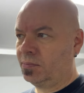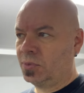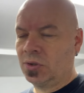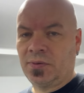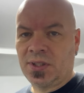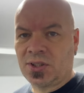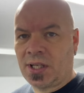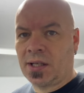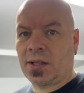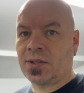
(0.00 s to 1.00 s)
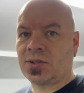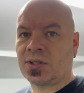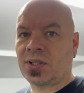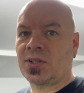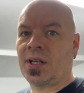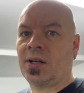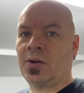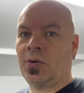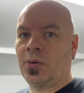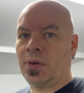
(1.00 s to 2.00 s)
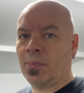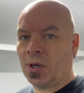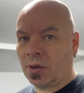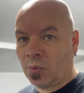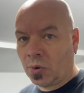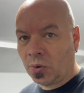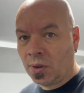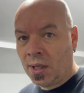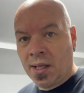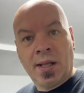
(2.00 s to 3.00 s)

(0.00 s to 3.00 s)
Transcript: UV sterilizers set up on the back wall.